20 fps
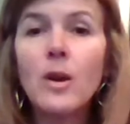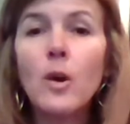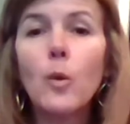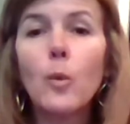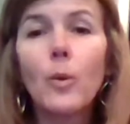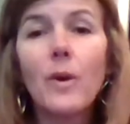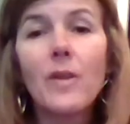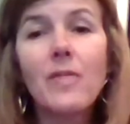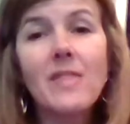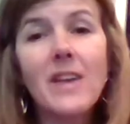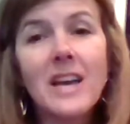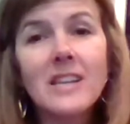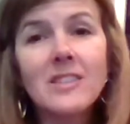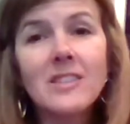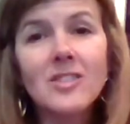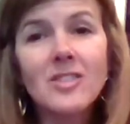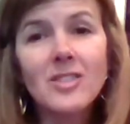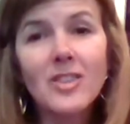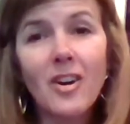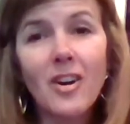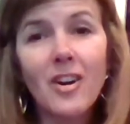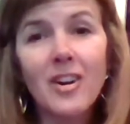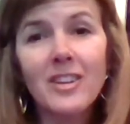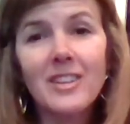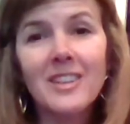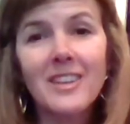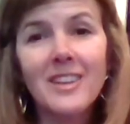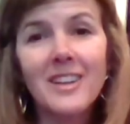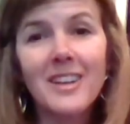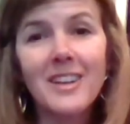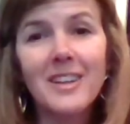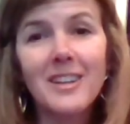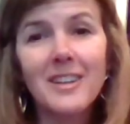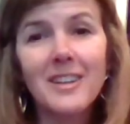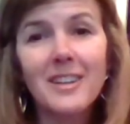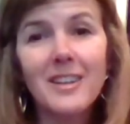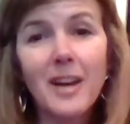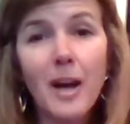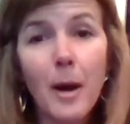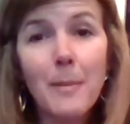when they start
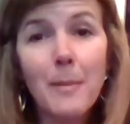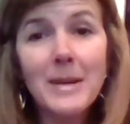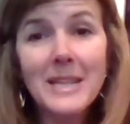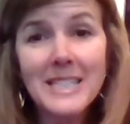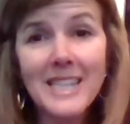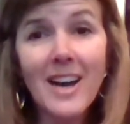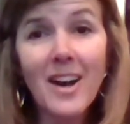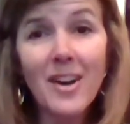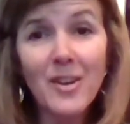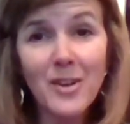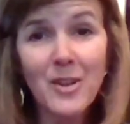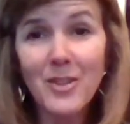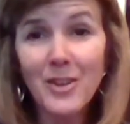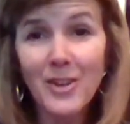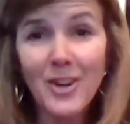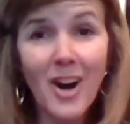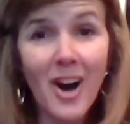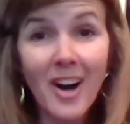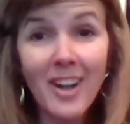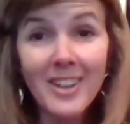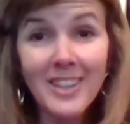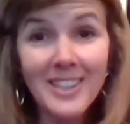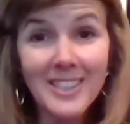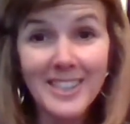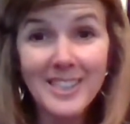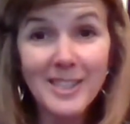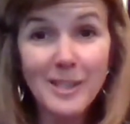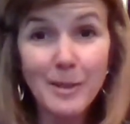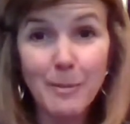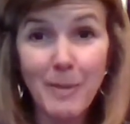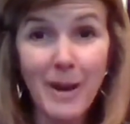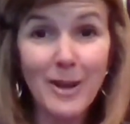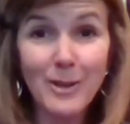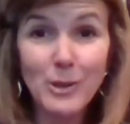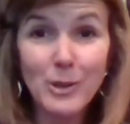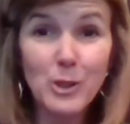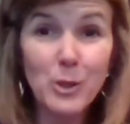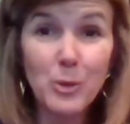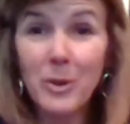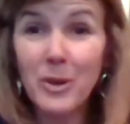coming down on the colonists
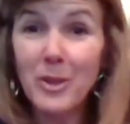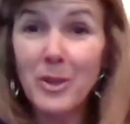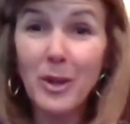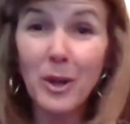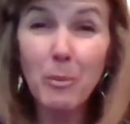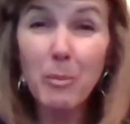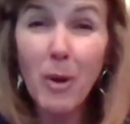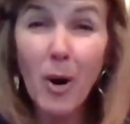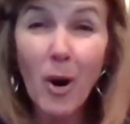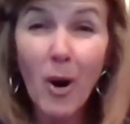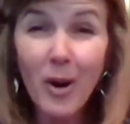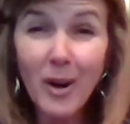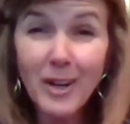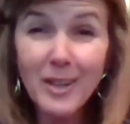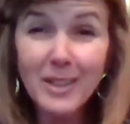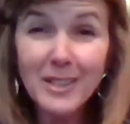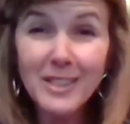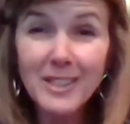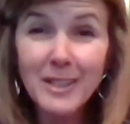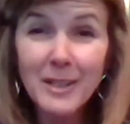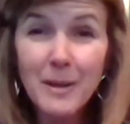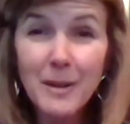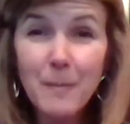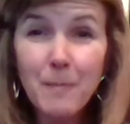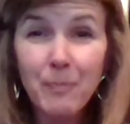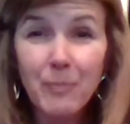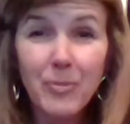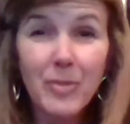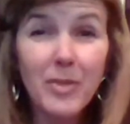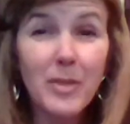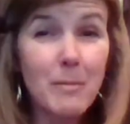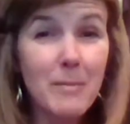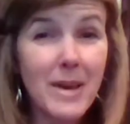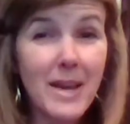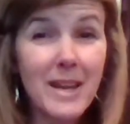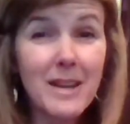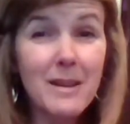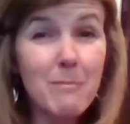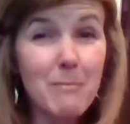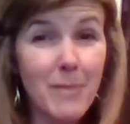about doing their part, the
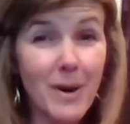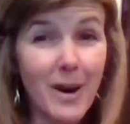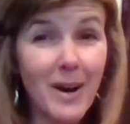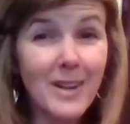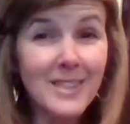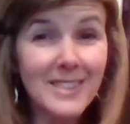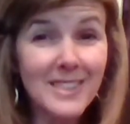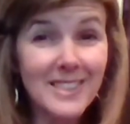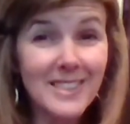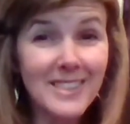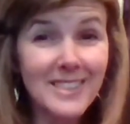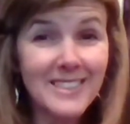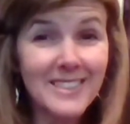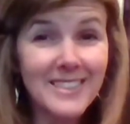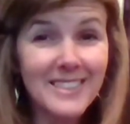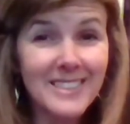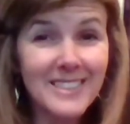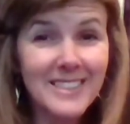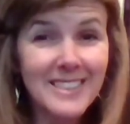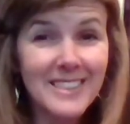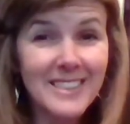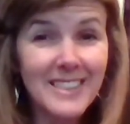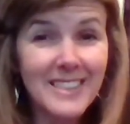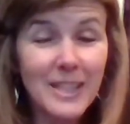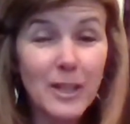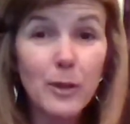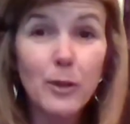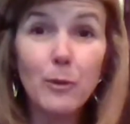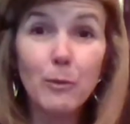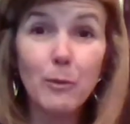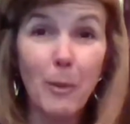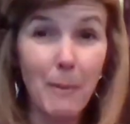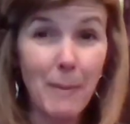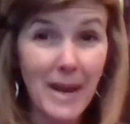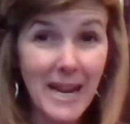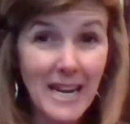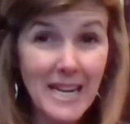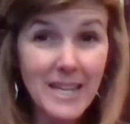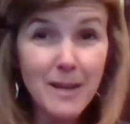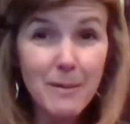men in Boston, the
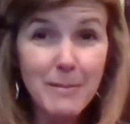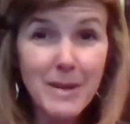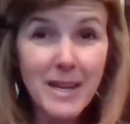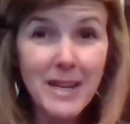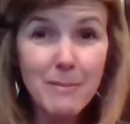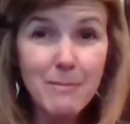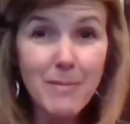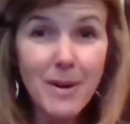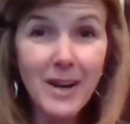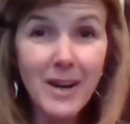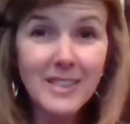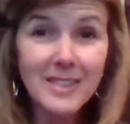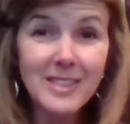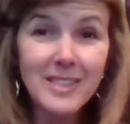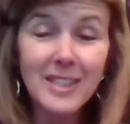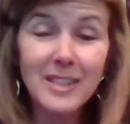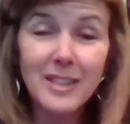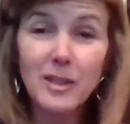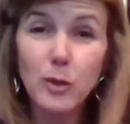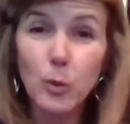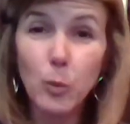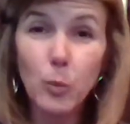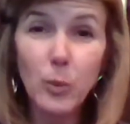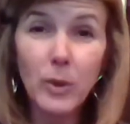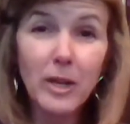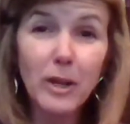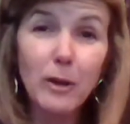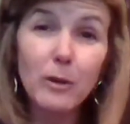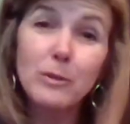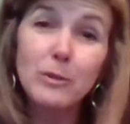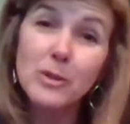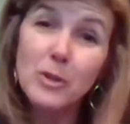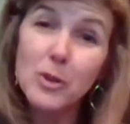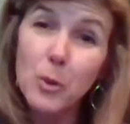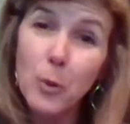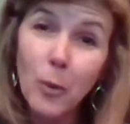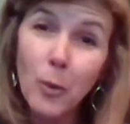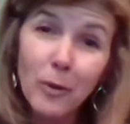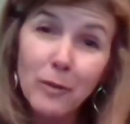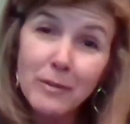remaining men in Boston, the widows, the
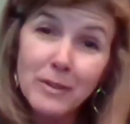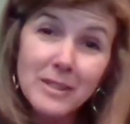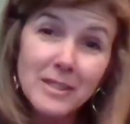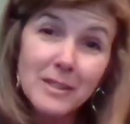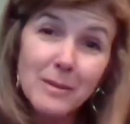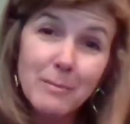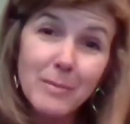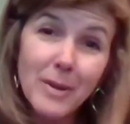orphans in